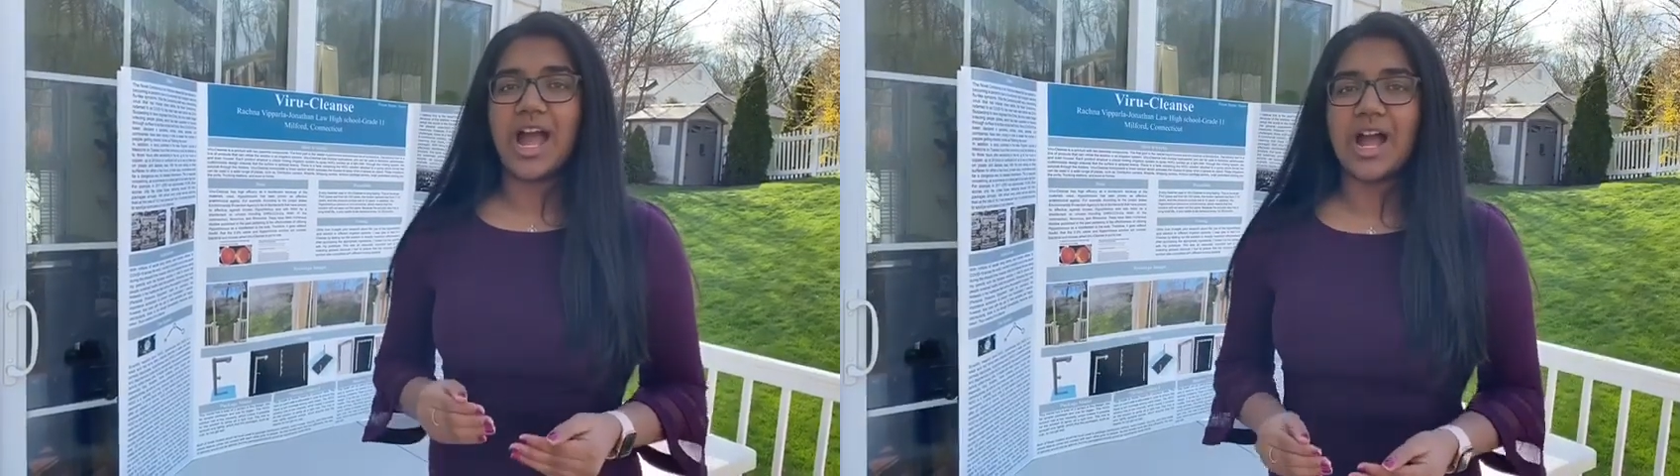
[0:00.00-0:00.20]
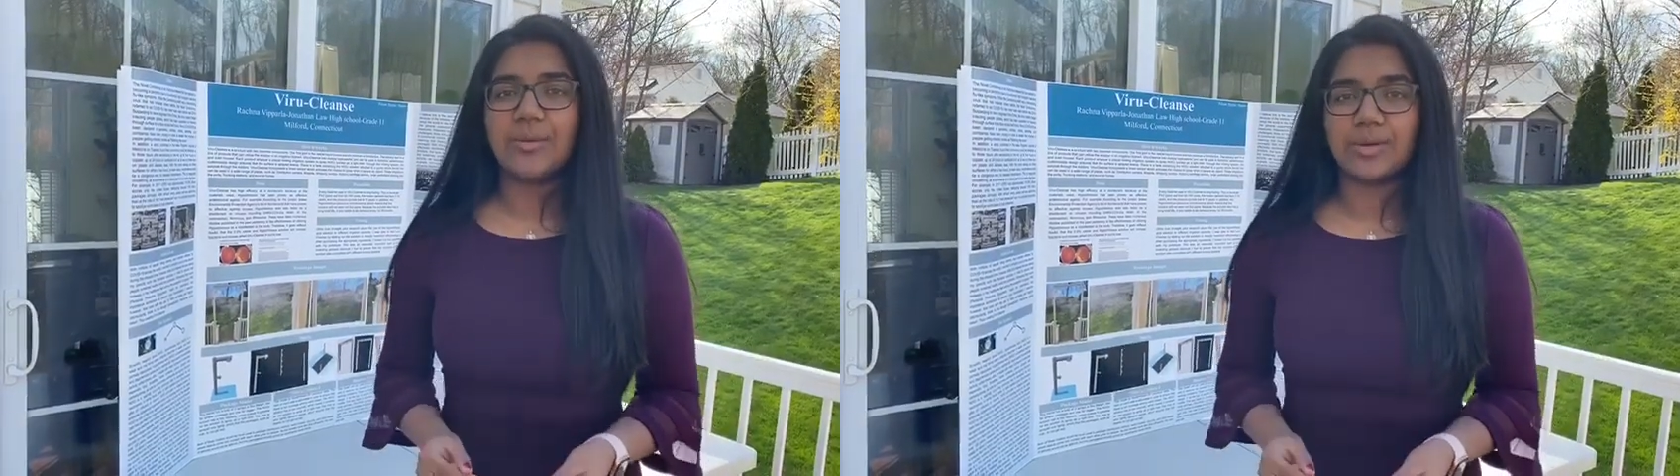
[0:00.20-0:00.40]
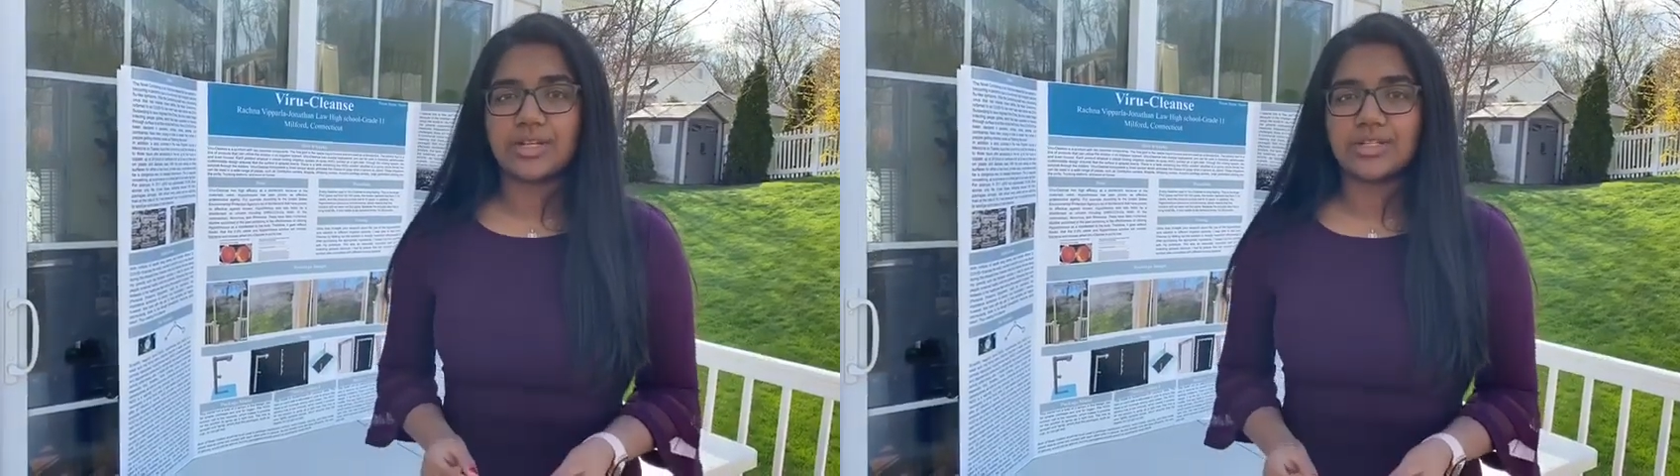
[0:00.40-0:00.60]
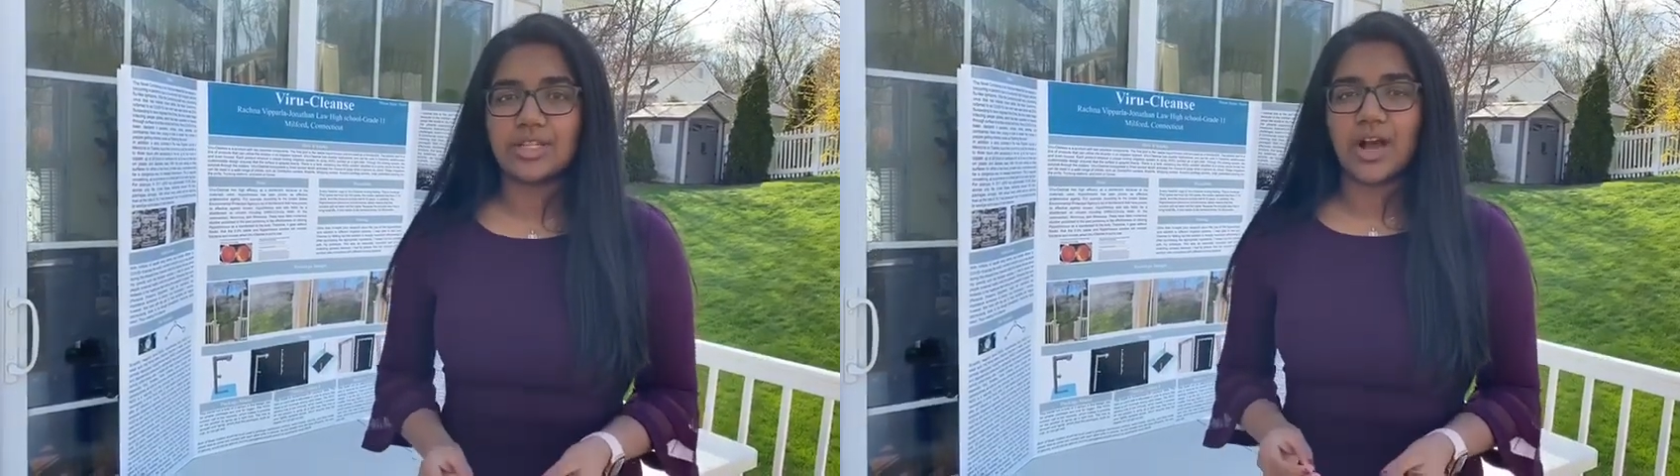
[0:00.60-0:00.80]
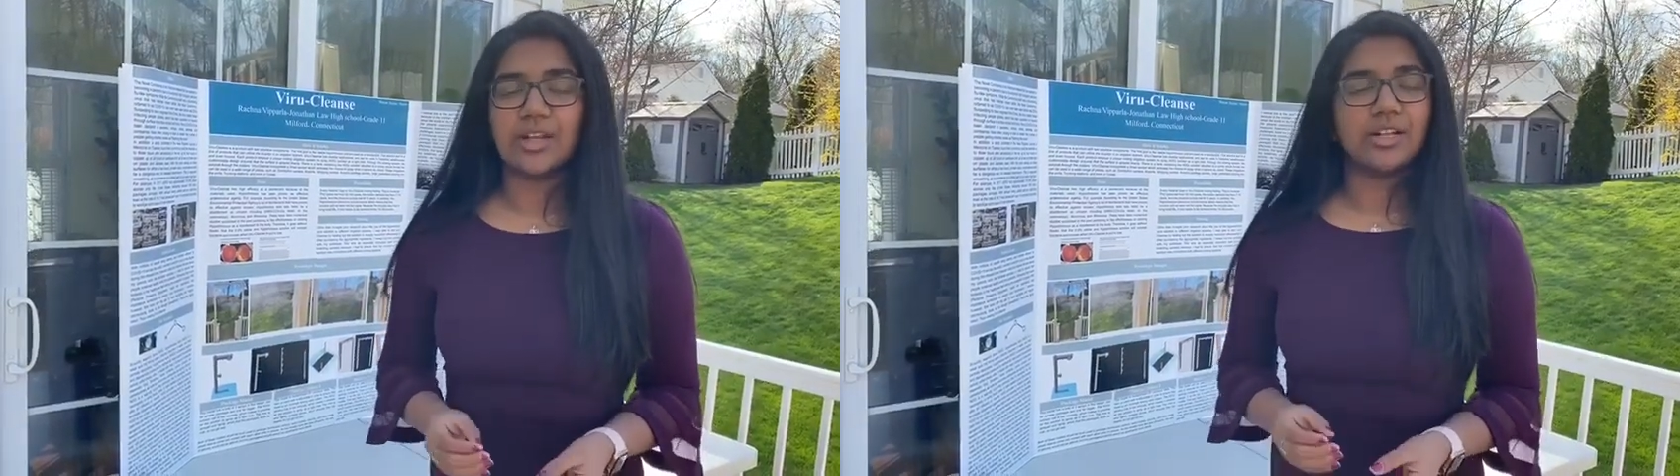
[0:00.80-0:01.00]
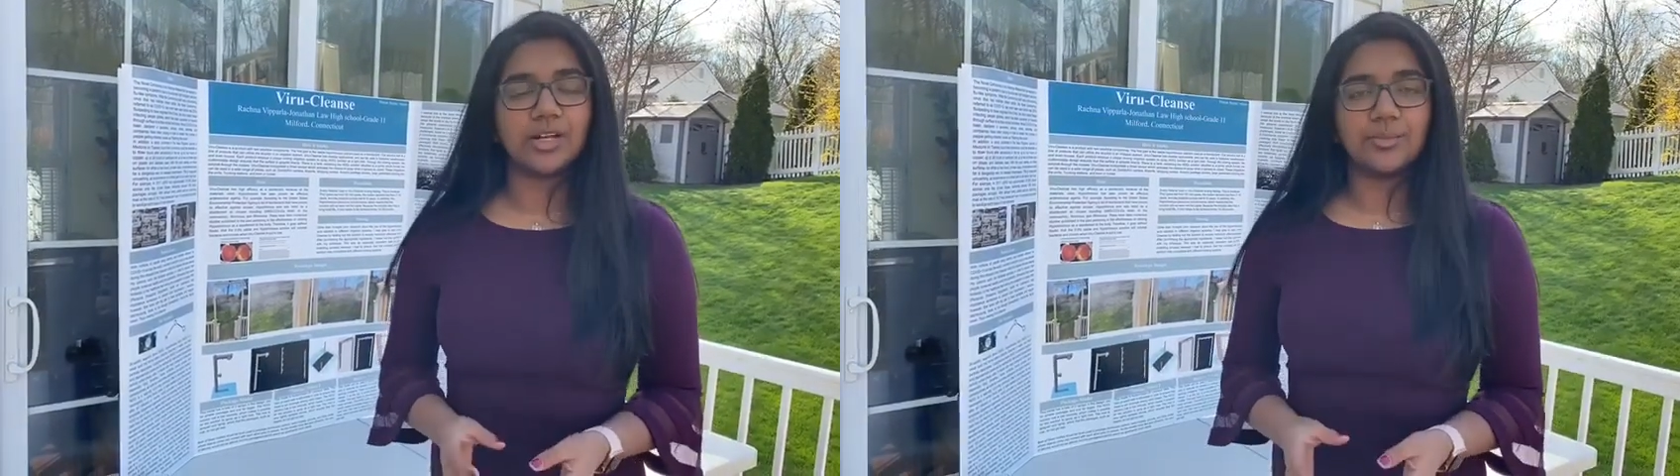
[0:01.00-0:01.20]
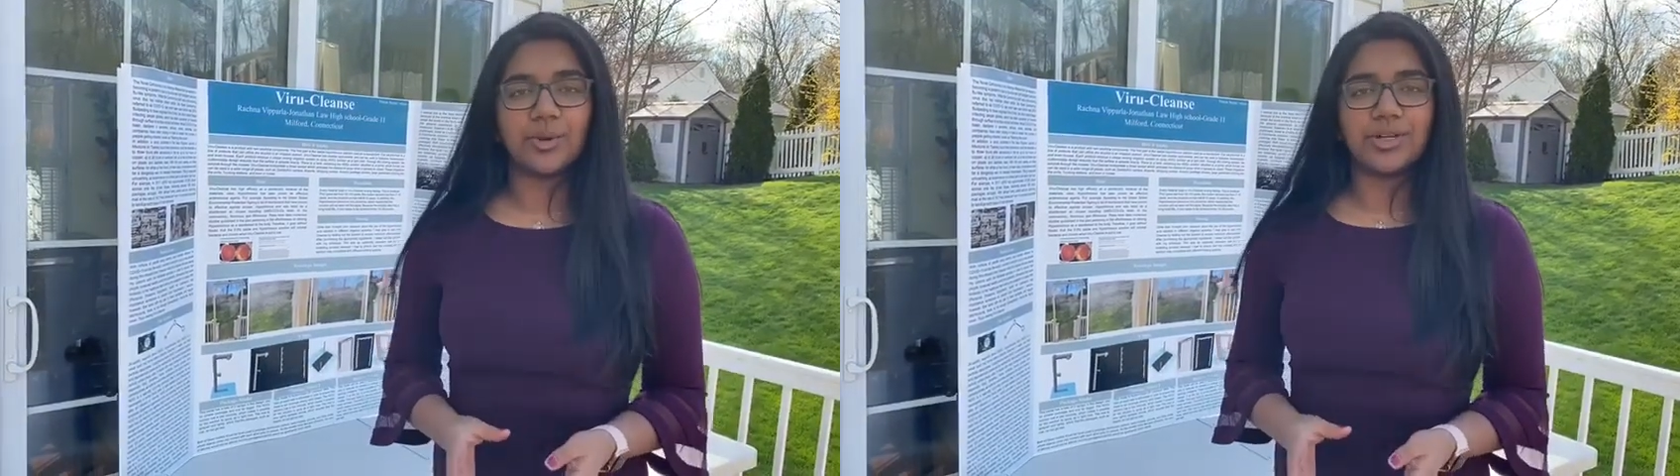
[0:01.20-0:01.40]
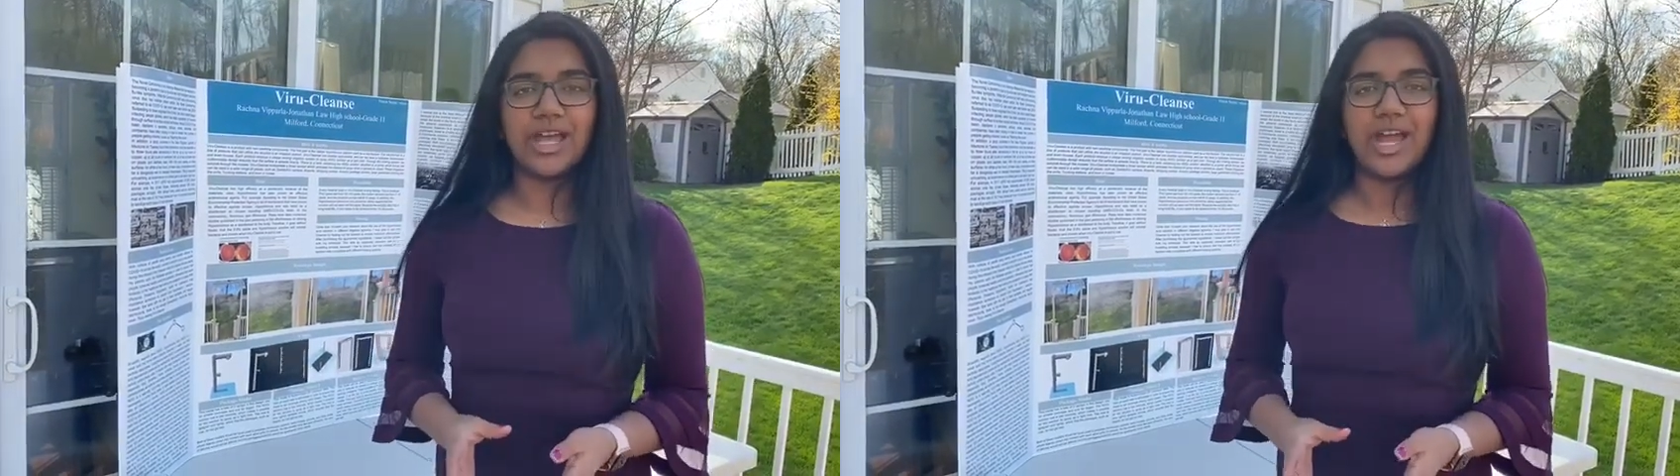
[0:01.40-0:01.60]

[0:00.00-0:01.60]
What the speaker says: hours on cardboard